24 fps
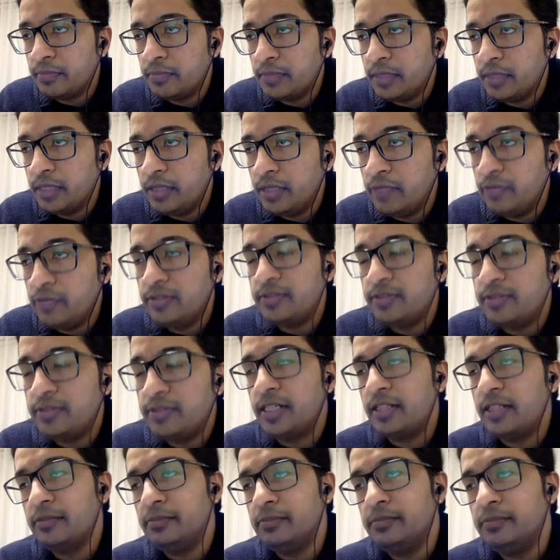In
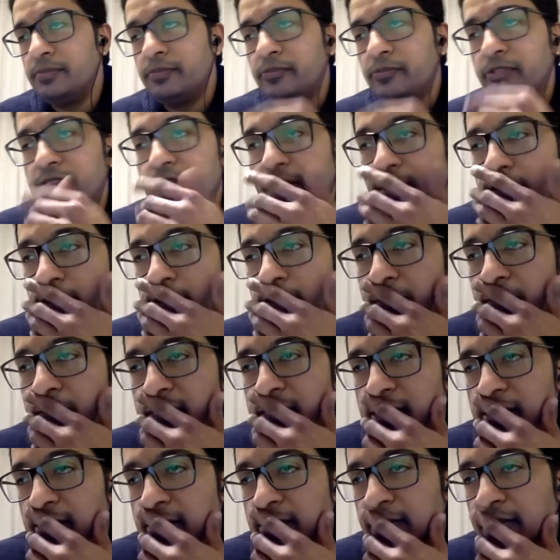Visakam. Visakam is
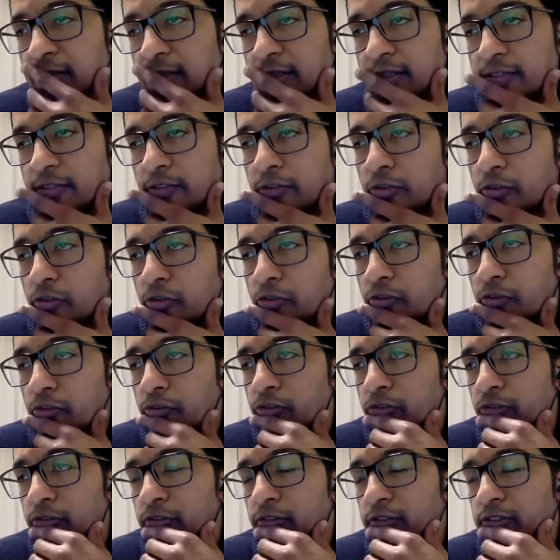its Guru's
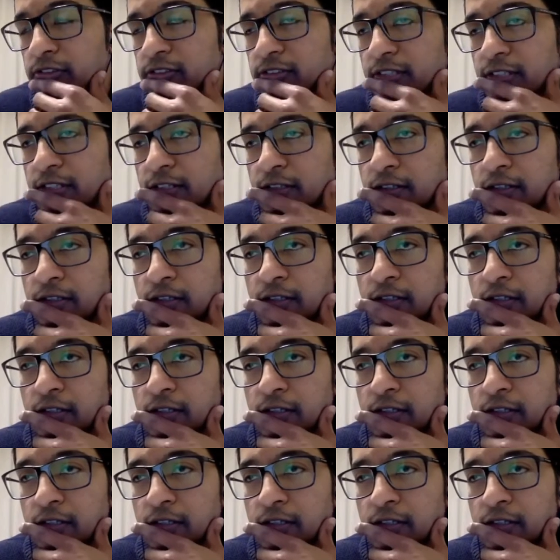own star.